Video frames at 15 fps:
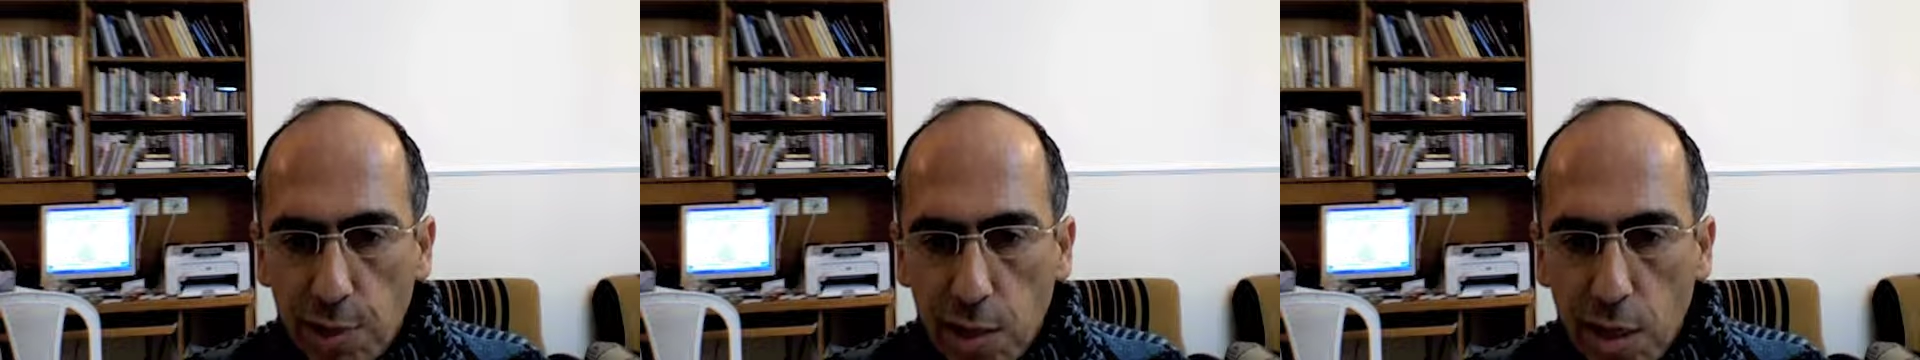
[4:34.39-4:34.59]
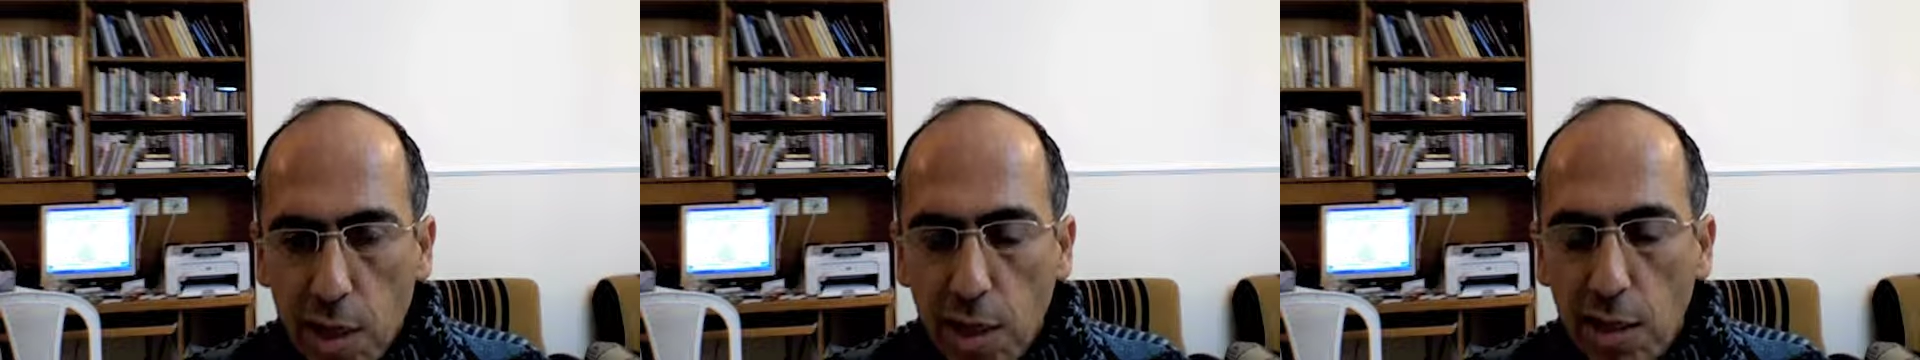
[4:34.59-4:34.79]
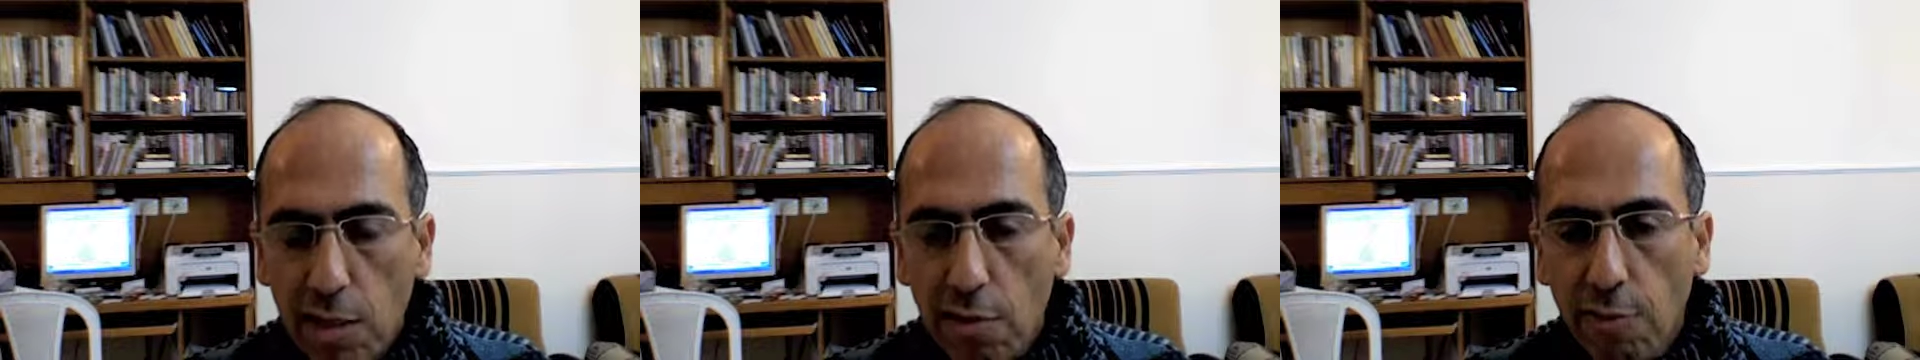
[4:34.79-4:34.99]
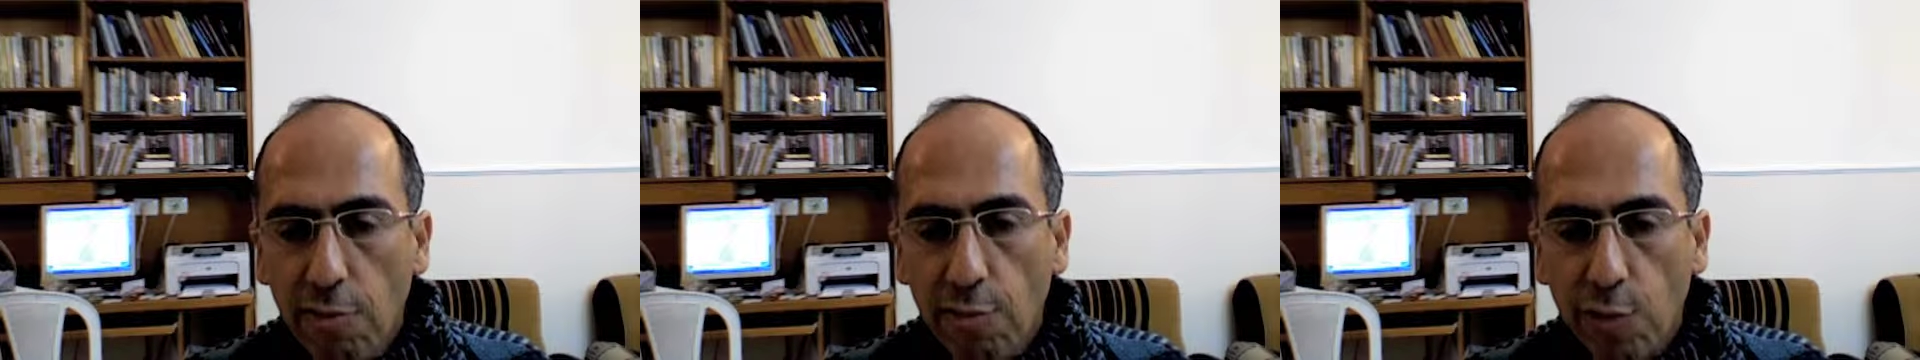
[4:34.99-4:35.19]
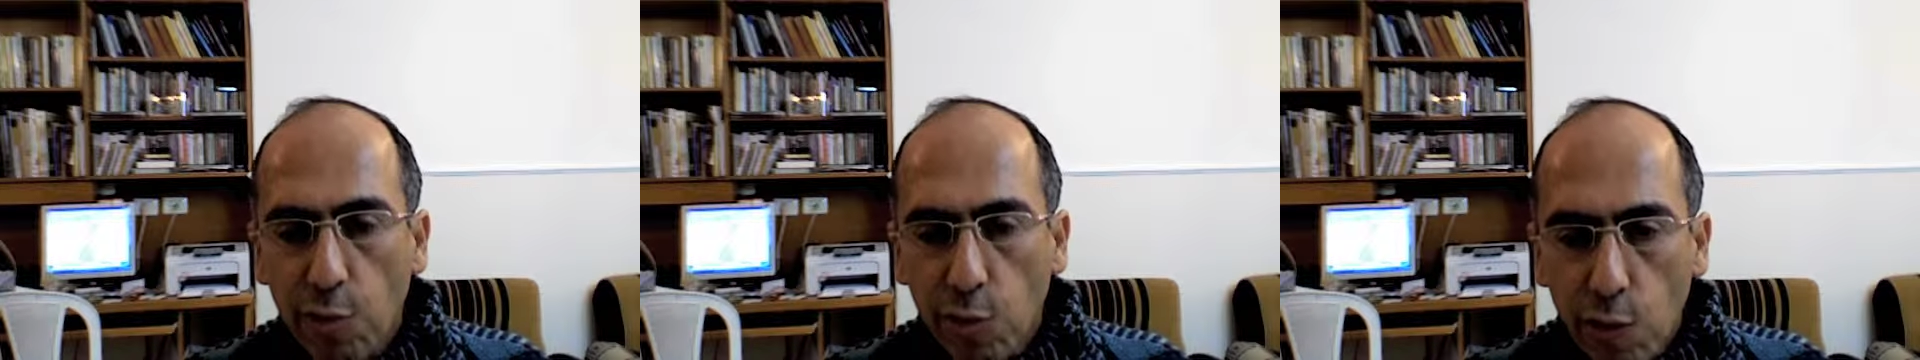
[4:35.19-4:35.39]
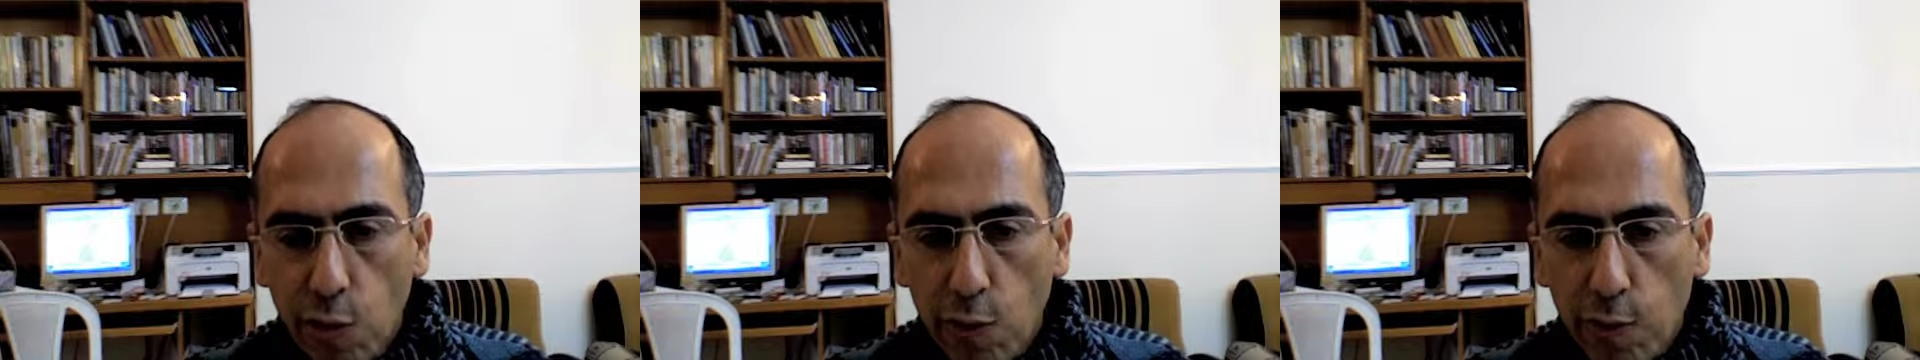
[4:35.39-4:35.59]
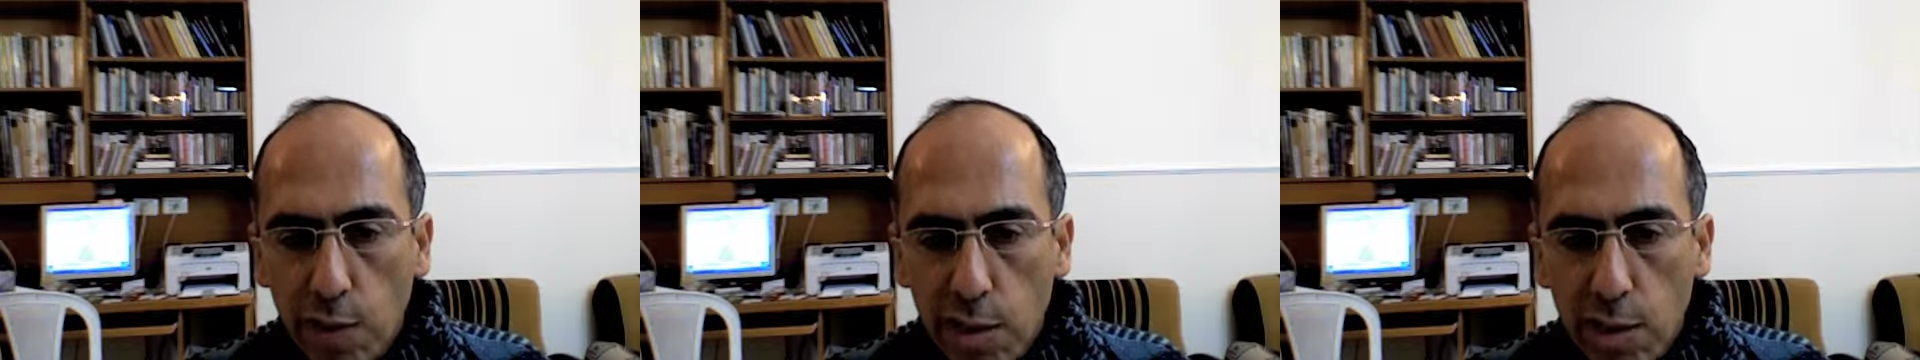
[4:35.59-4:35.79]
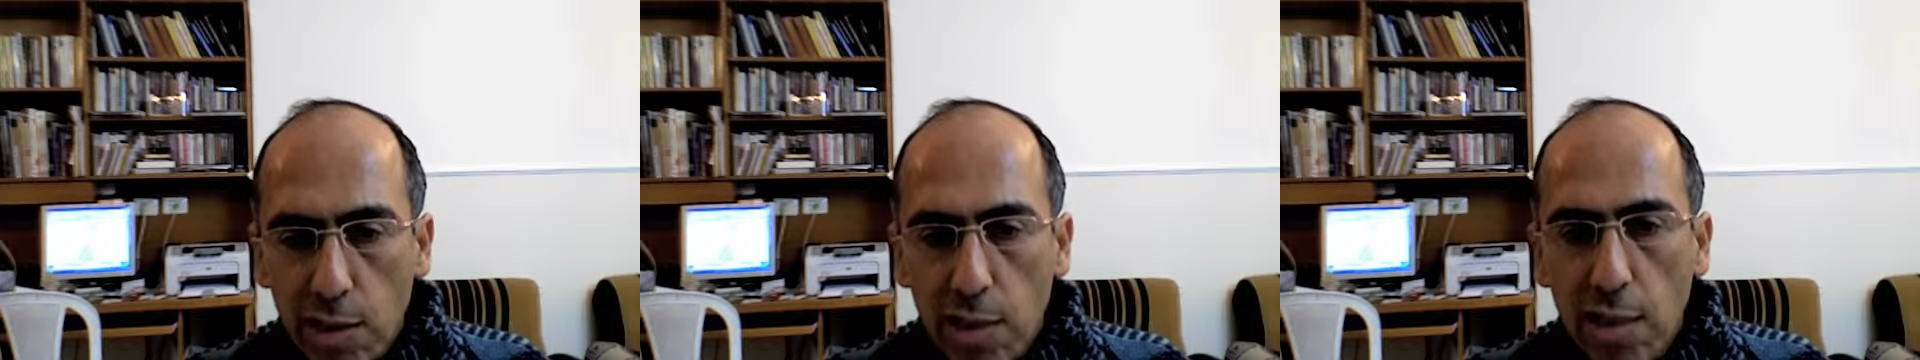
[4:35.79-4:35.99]
struggle for all of
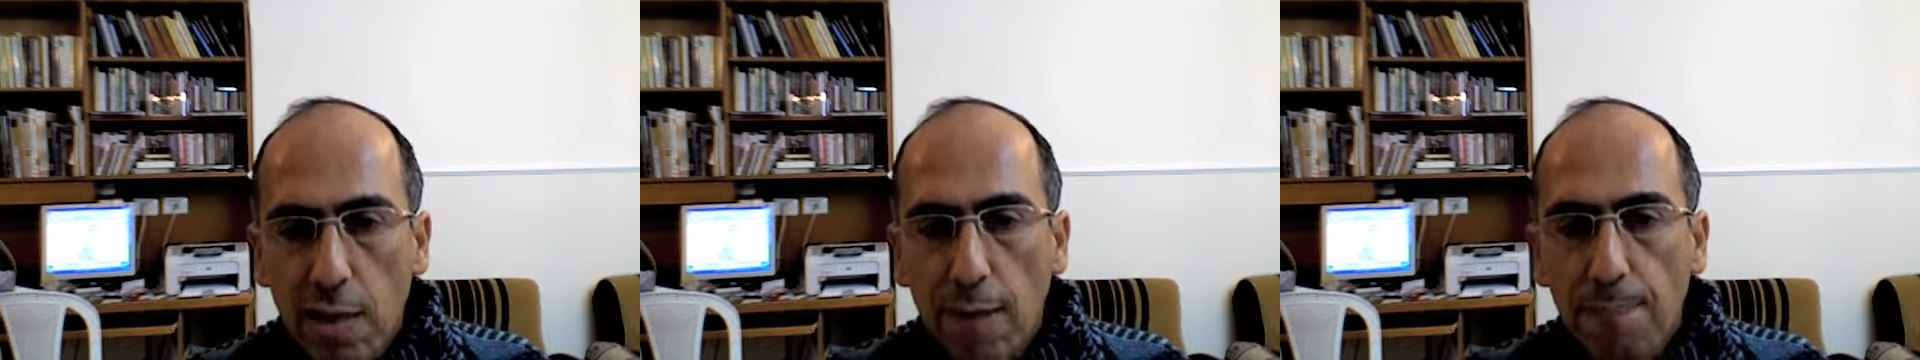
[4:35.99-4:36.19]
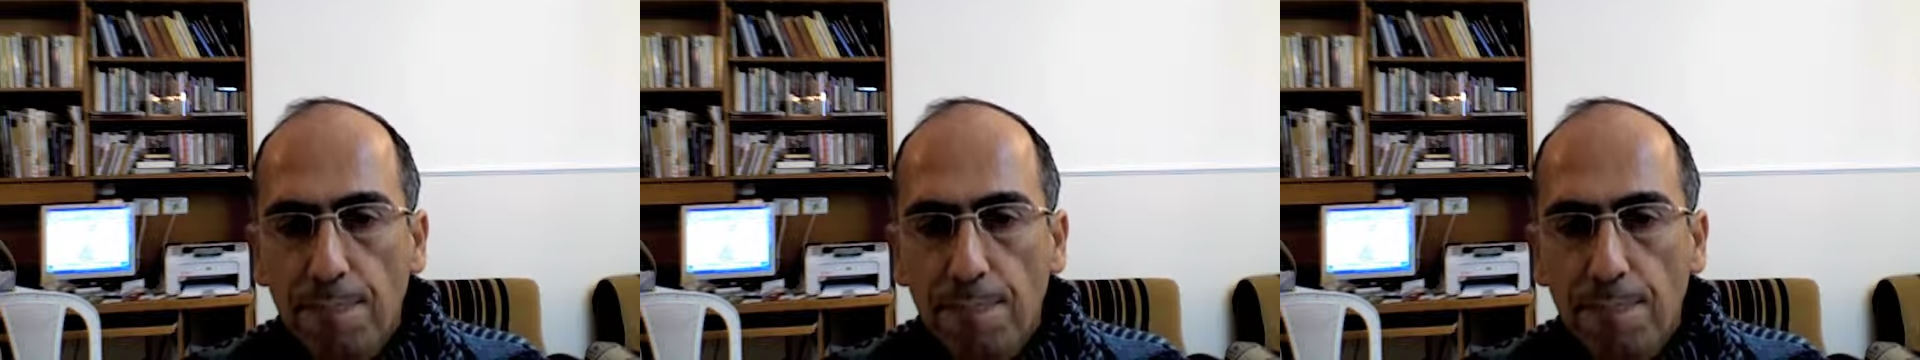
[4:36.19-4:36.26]
us.